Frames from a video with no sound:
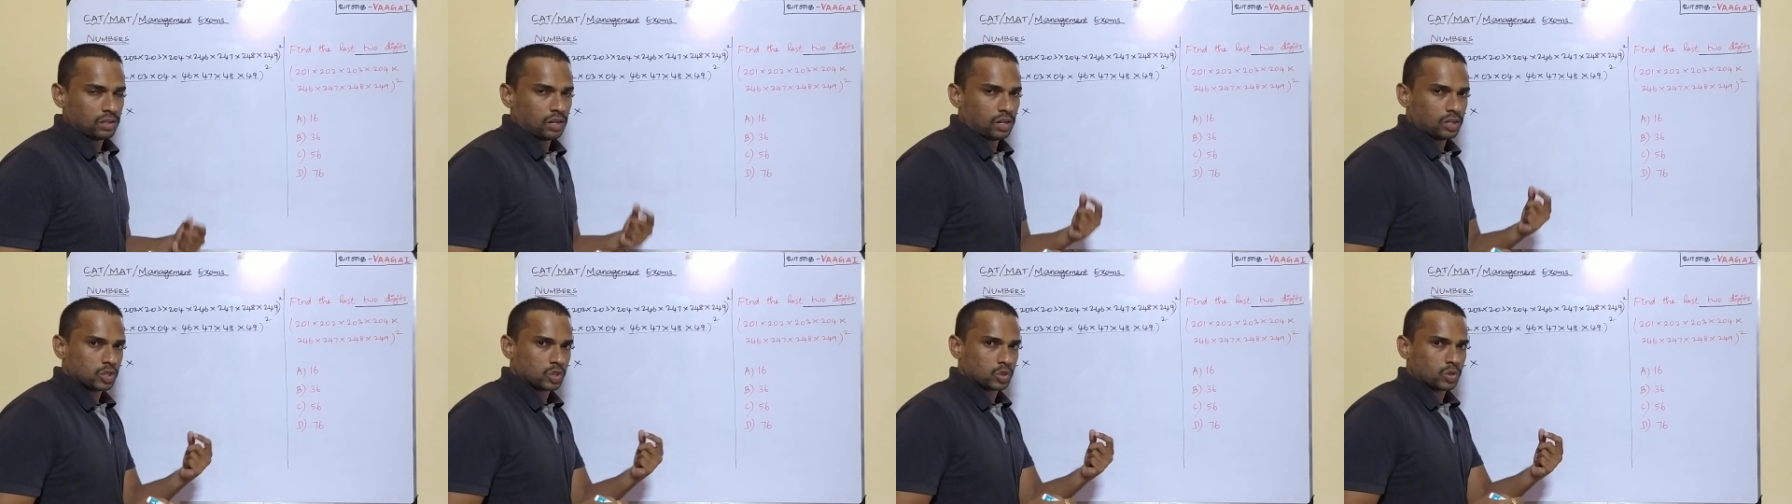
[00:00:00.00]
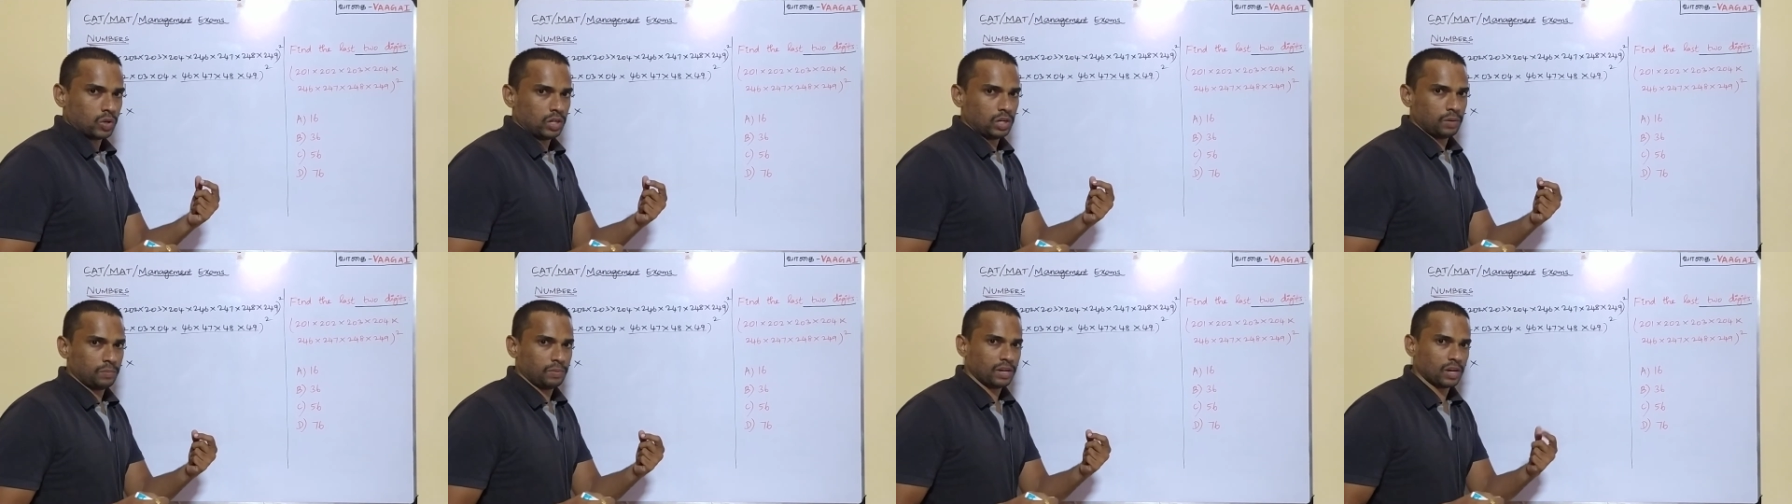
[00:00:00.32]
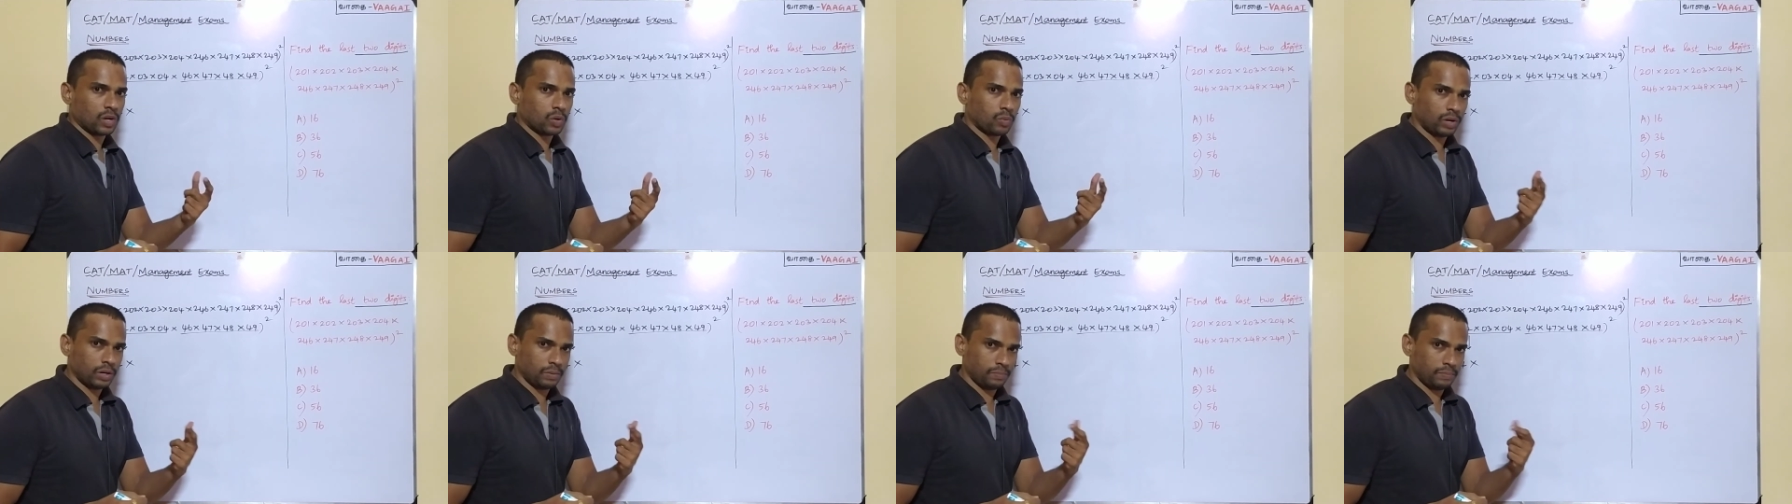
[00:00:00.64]
that is going to be
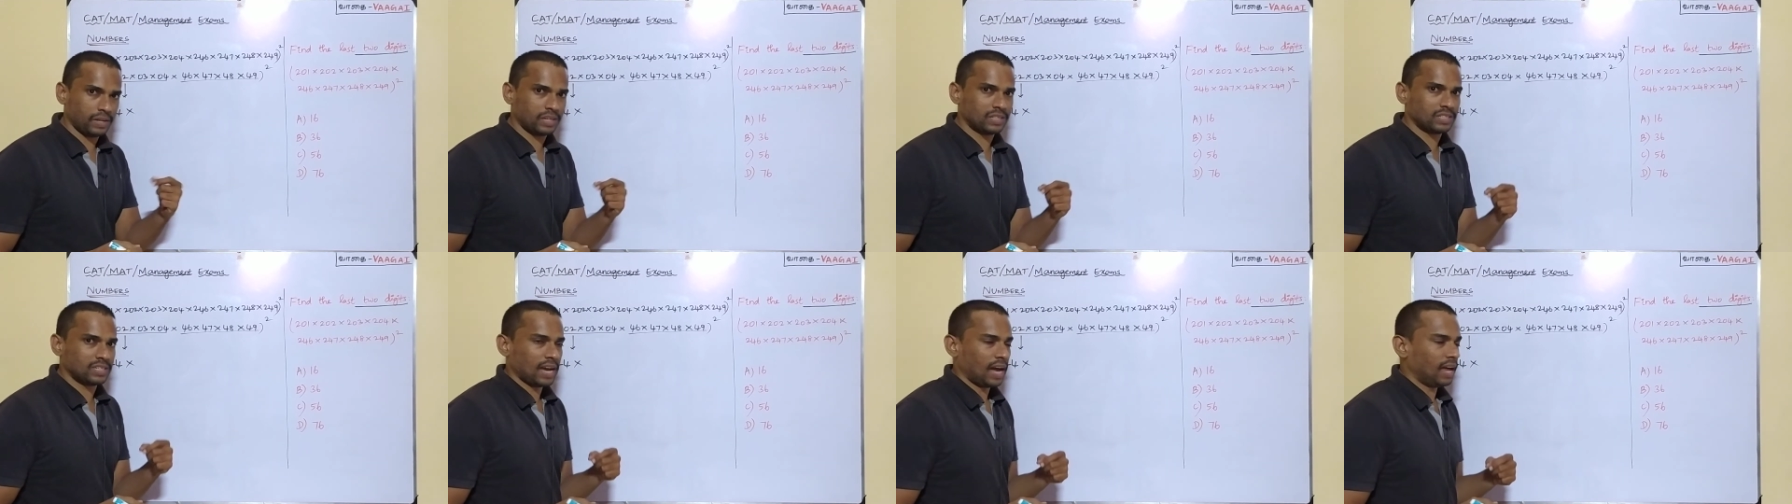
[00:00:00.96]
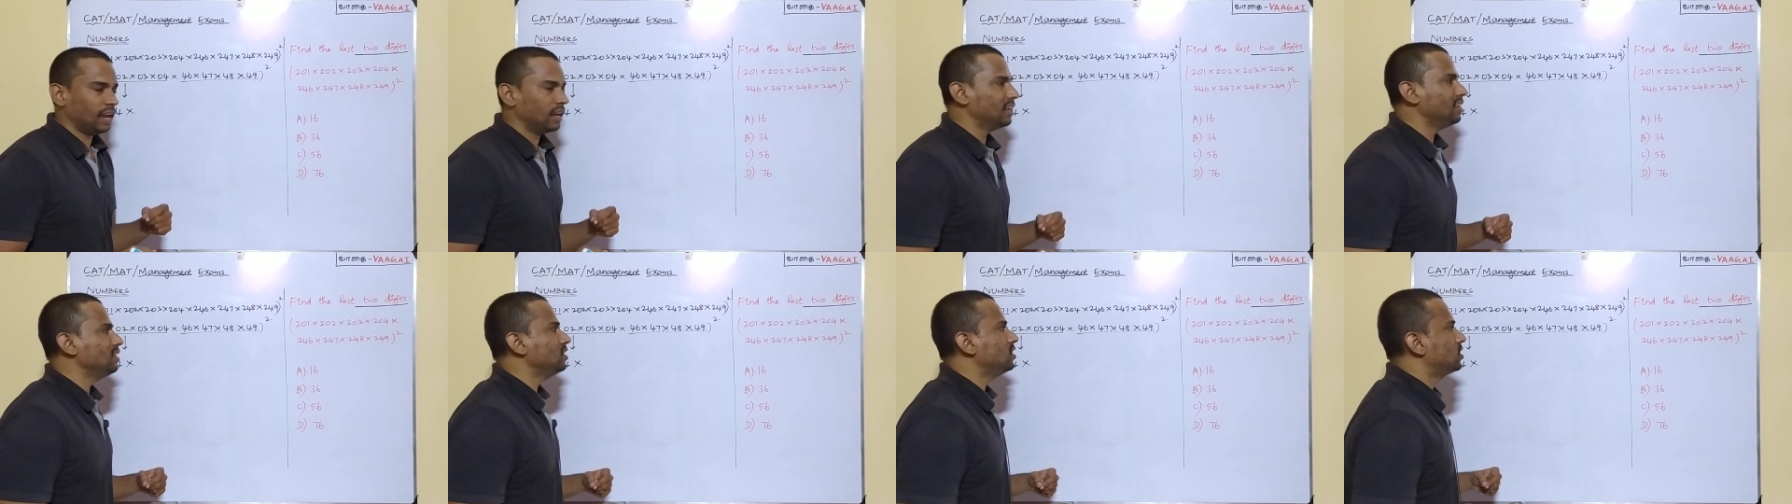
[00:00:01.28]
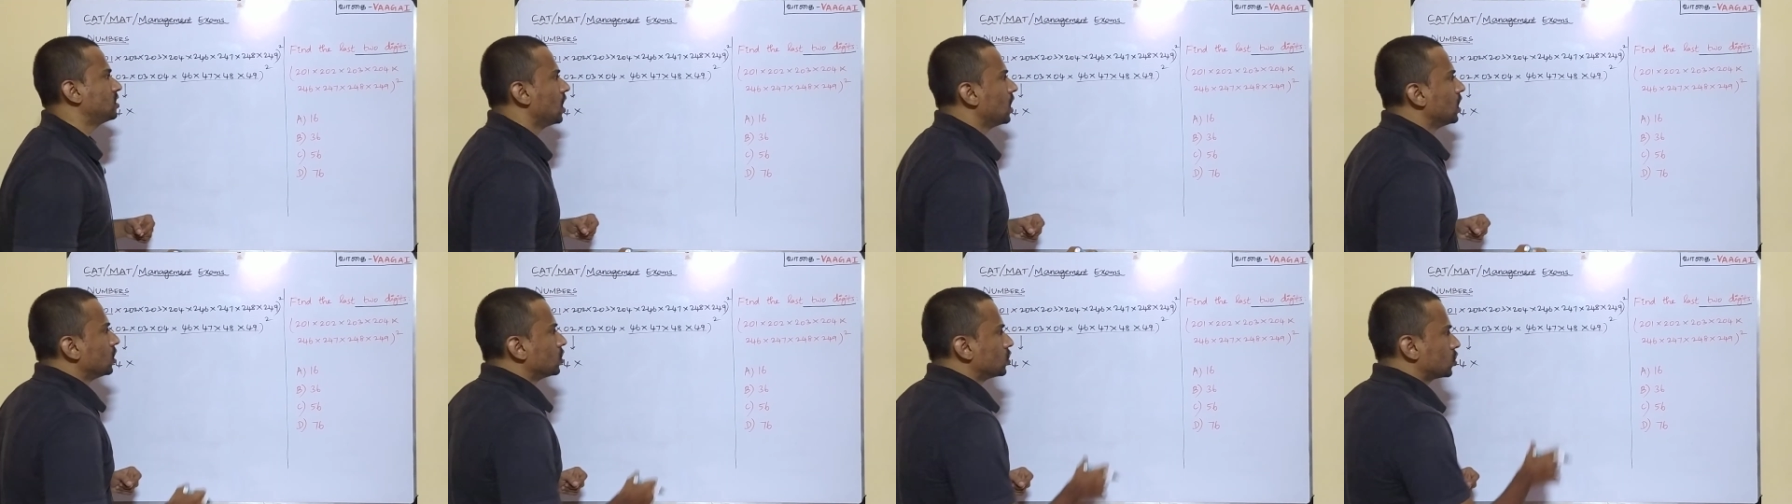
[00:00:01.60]
a quite big
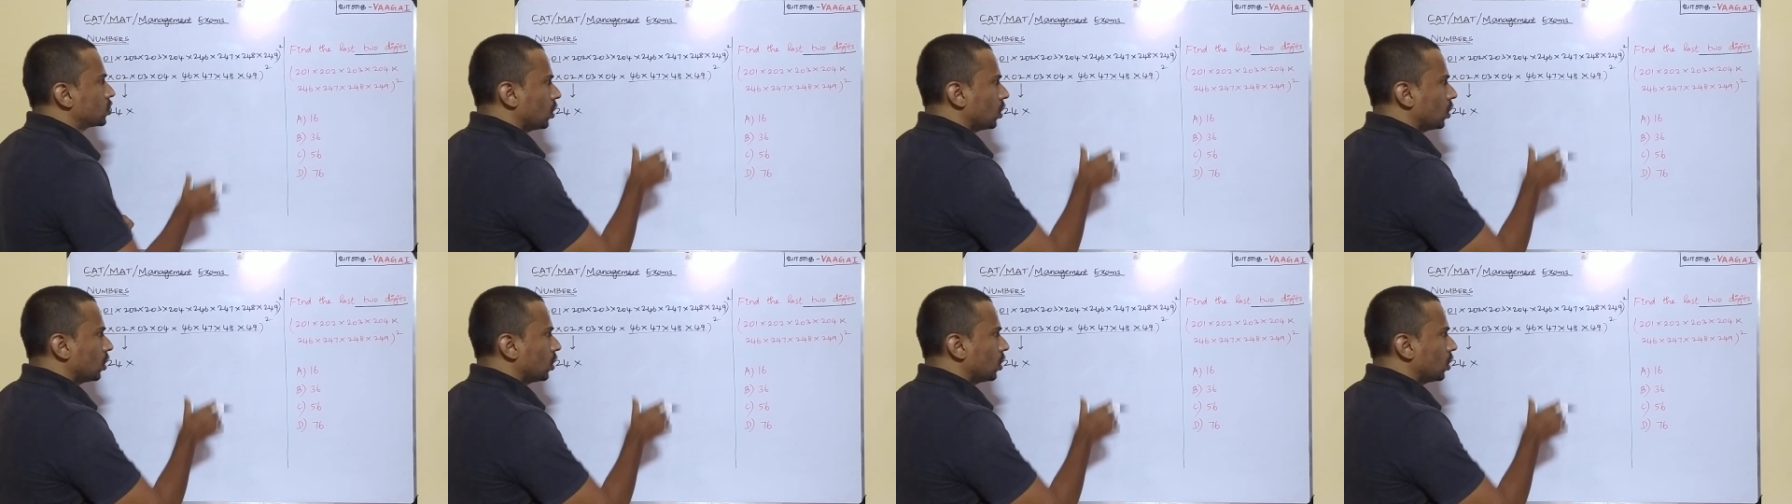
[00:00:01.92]
challenge.